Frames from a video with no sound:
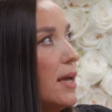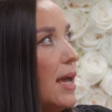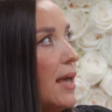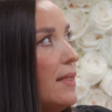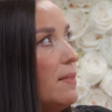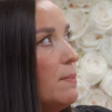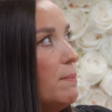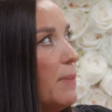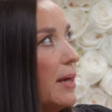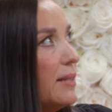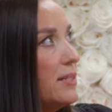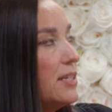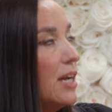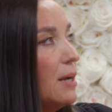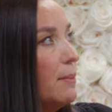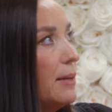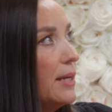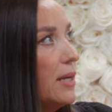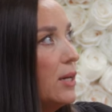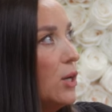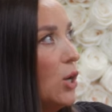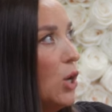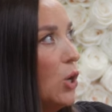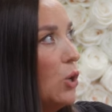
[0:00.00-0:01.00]
And by the time I
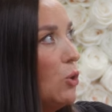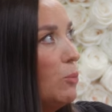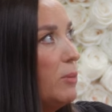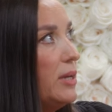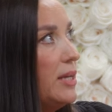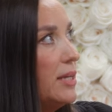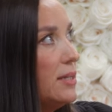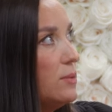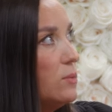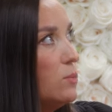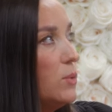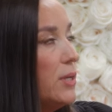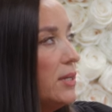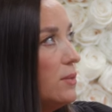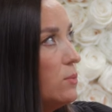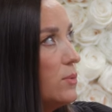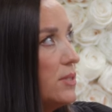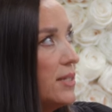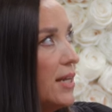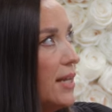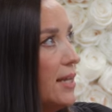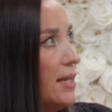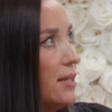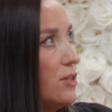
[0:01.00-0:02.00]
got home, he, had, he was
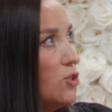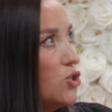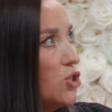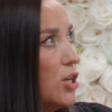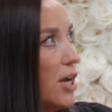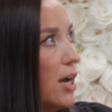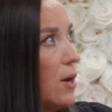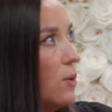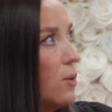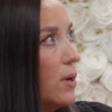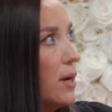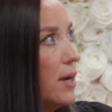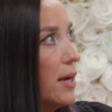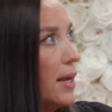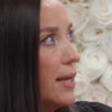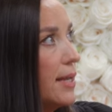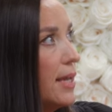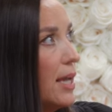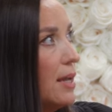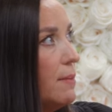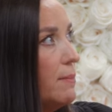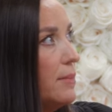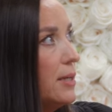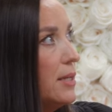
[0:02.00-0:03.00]
taking a shower and I
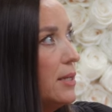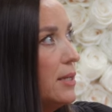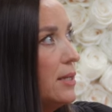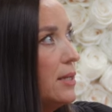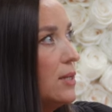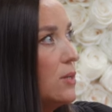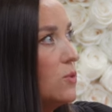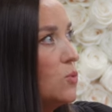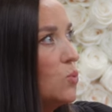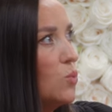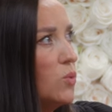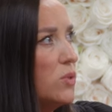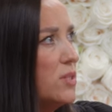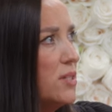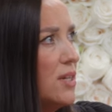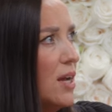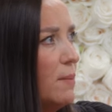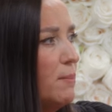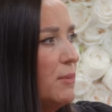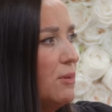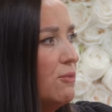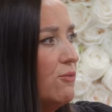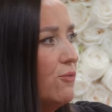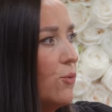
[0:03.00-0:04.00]
came in and he goes, well, it's
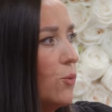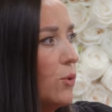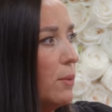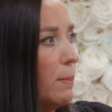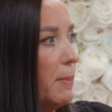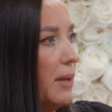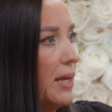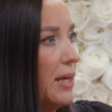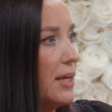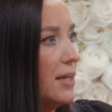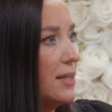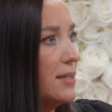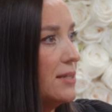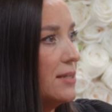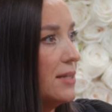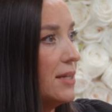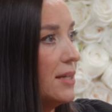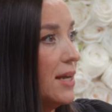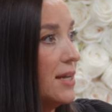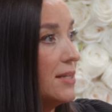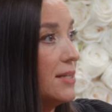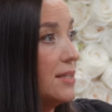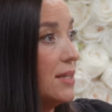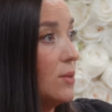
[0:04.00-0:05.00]
not been four minutes.
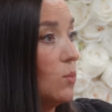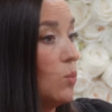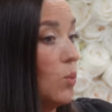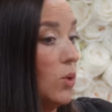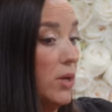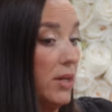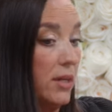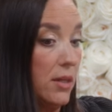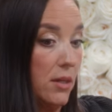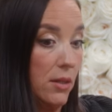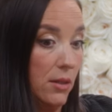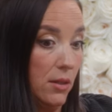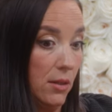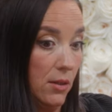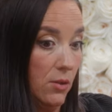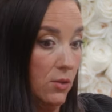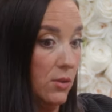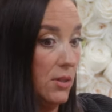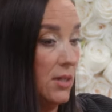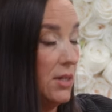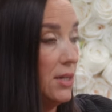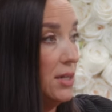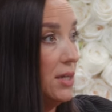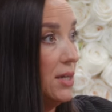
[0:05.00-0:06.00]
And I said, well, it
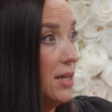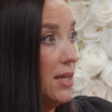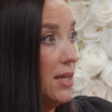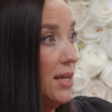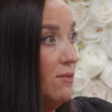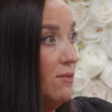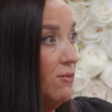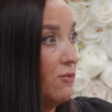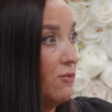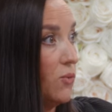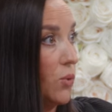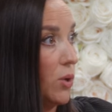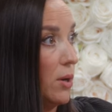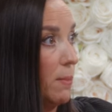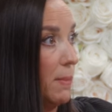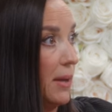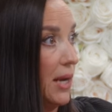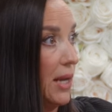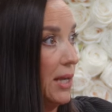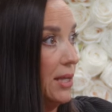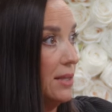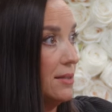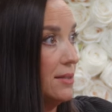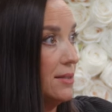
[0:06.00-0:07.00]
clearly didn't need four
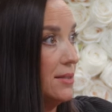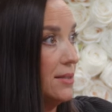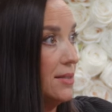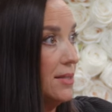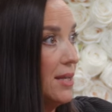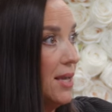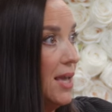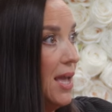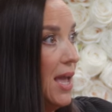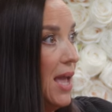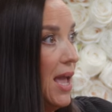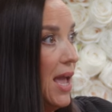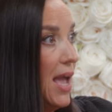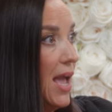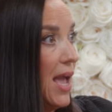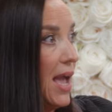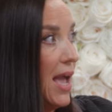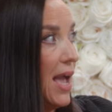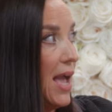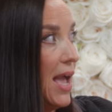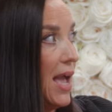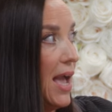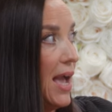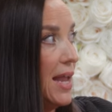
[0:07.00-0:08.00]
minutes.
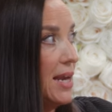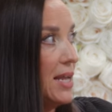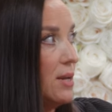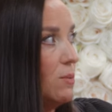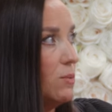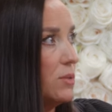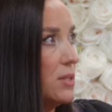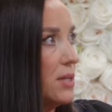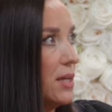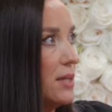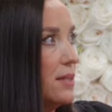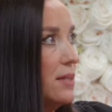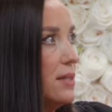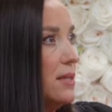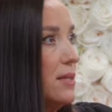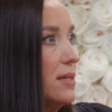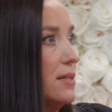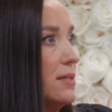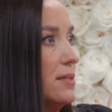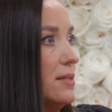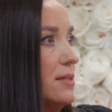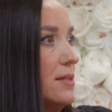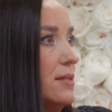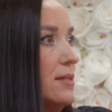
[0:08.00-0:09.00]
And he was like,
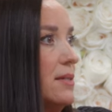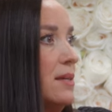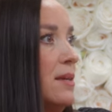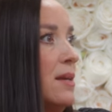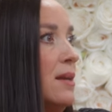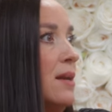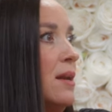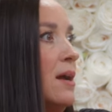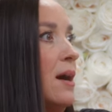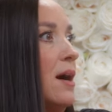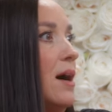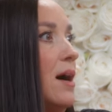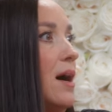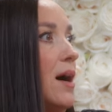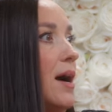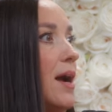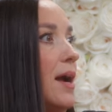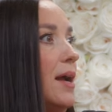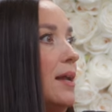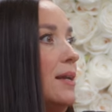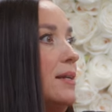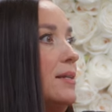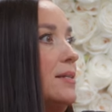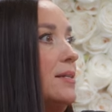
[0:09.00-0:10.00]
this is
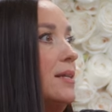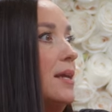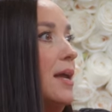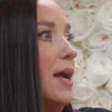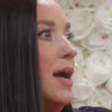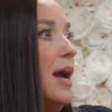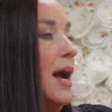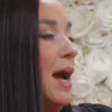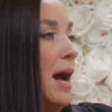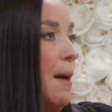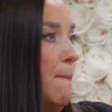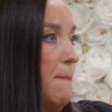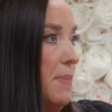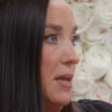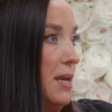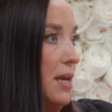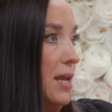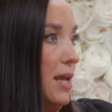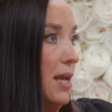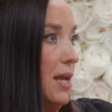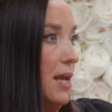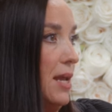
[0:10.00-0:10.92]
not happening.